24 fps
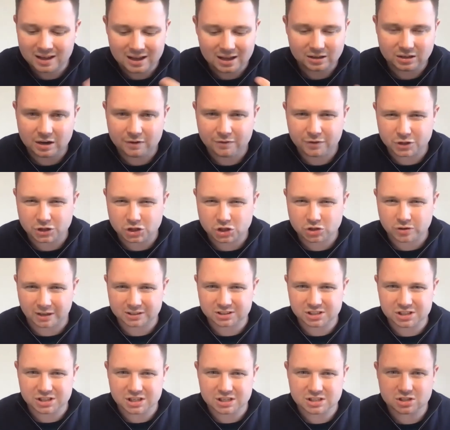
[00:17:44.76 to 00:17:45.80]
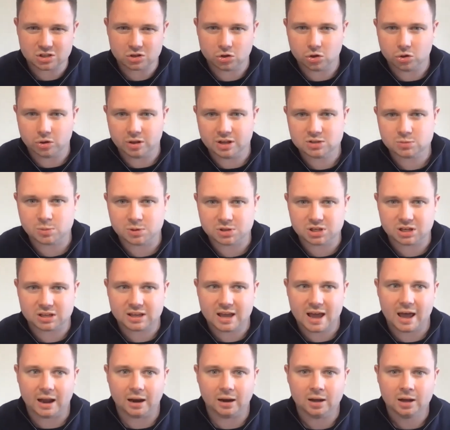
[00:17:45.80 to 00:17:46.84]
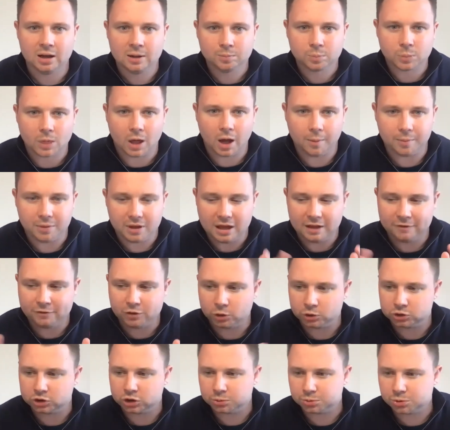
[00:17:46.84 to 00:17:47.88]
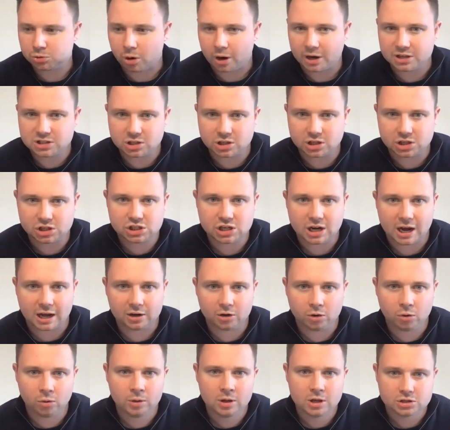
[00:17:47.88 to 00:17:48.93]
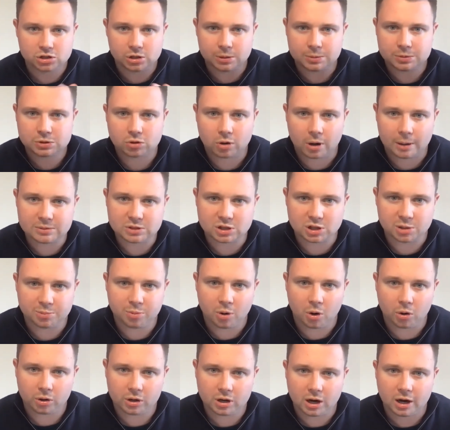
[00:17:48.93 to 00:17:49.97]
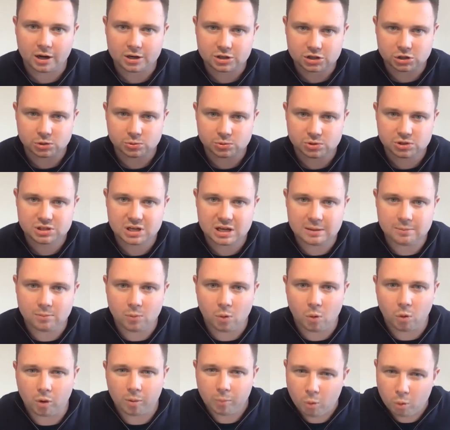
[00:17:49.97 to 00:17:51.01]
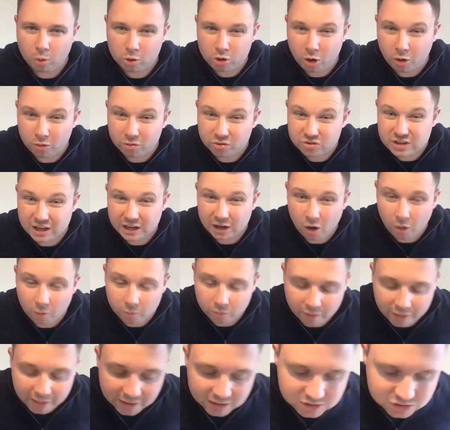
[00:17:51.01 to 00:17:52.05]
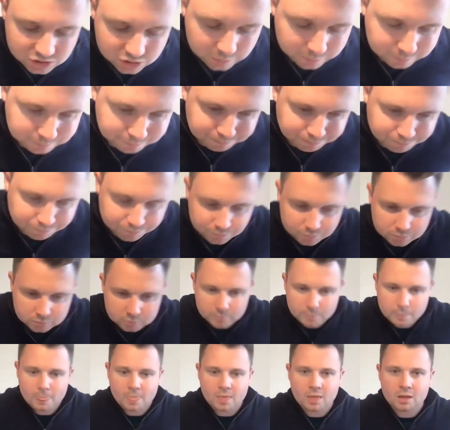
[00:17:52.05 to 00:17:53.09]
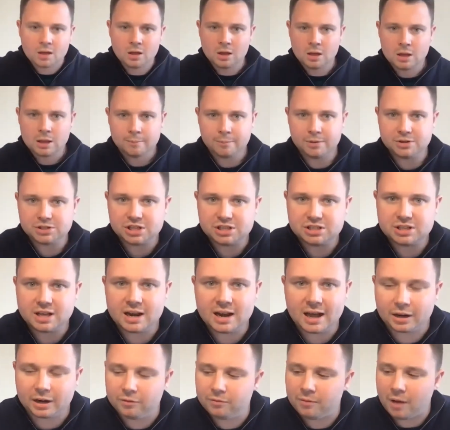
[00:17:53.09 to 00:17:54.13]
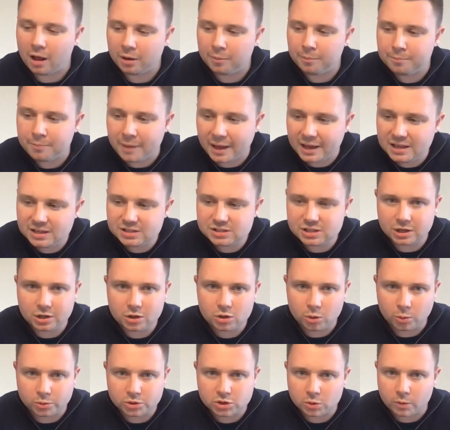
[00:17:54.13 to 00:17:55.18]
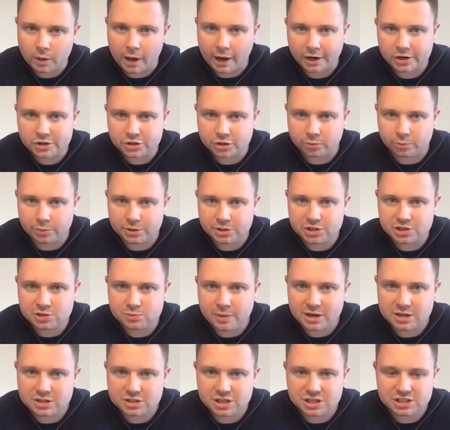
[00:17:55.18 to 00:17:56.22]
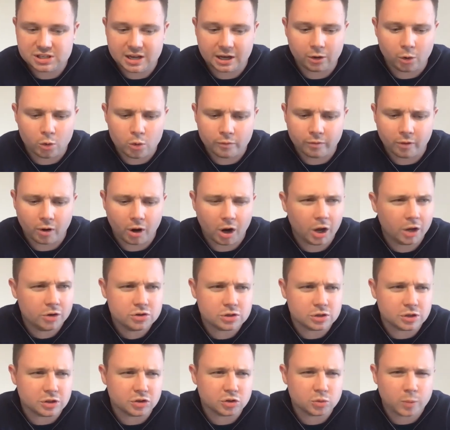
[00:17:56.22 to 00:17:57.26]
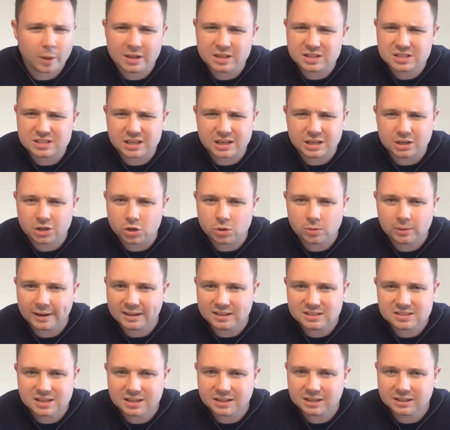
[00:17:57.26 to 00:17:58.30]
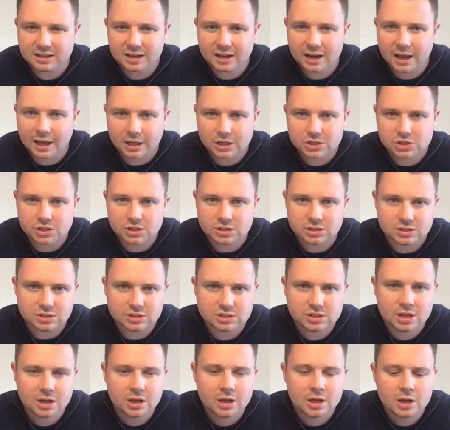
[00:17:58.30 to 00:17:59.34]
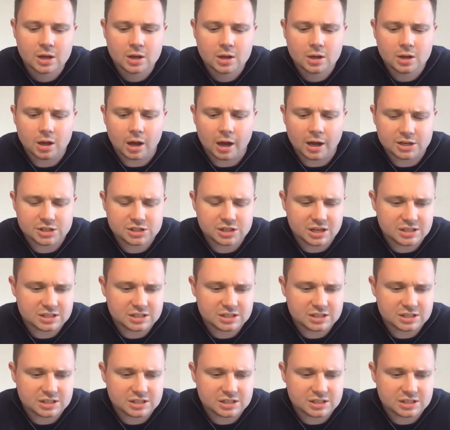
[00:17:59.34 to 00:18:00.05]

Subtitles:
Different strategies to do this, which again, if you're subscribed to the channel, subscribe to the podcast, you'll see more and more content on this. But she's then had an amazing call to action, which has meant she's had over 120 new LinkedIn connections. She's